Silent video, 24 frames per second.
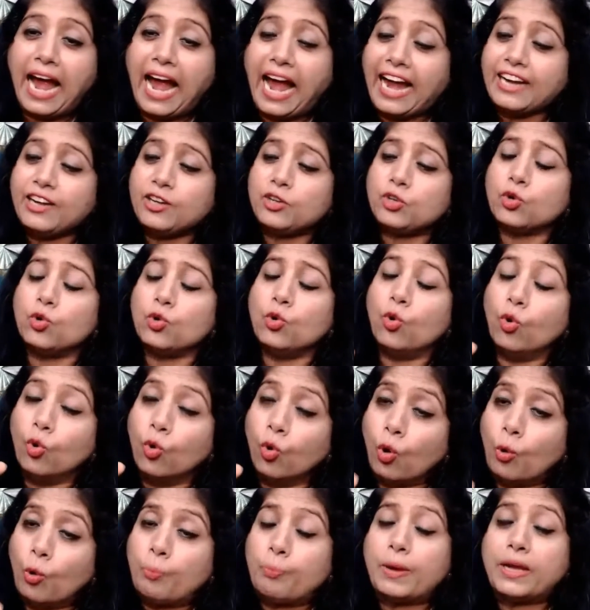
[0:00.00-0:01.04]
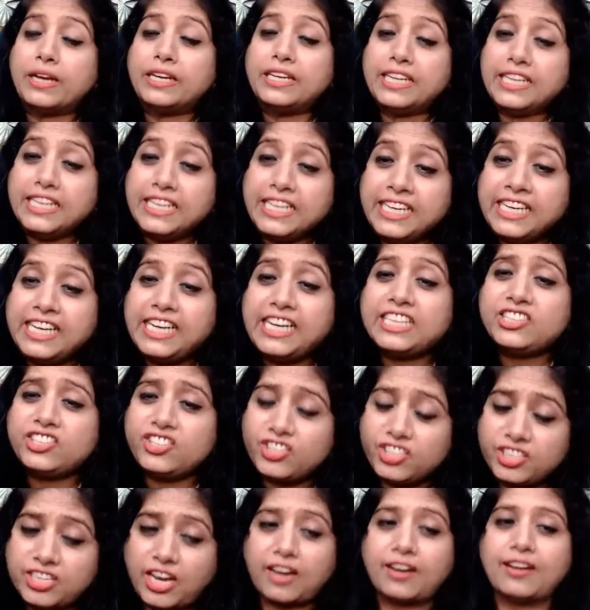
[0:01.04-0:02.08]
And to open each
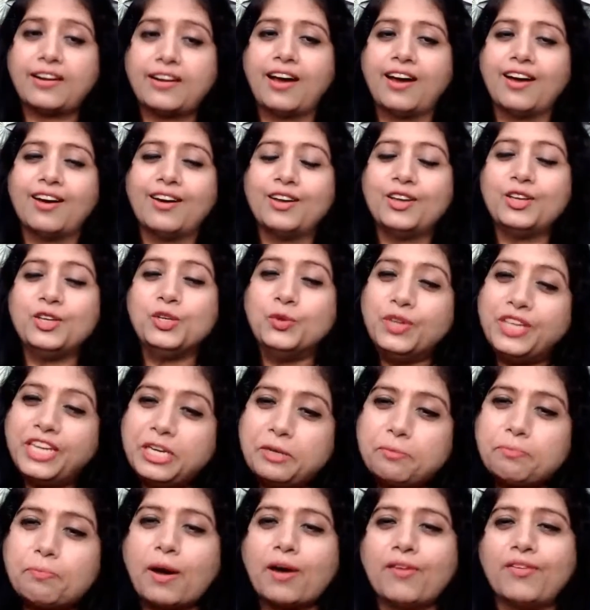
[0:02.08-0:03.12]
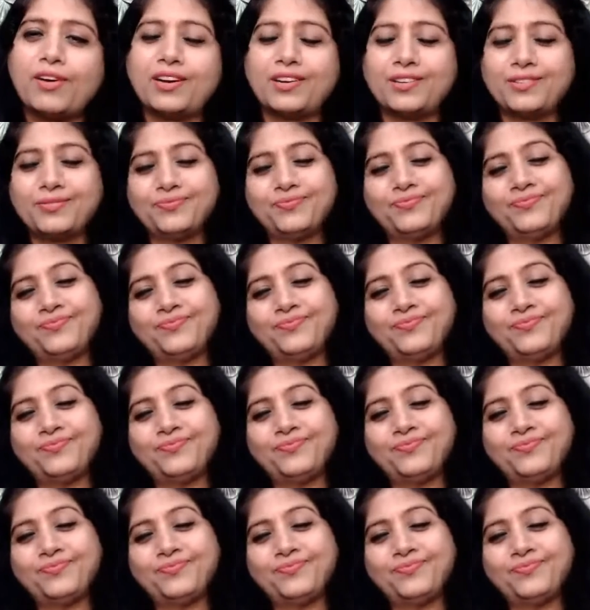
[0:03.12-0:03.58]
chakra, you need power.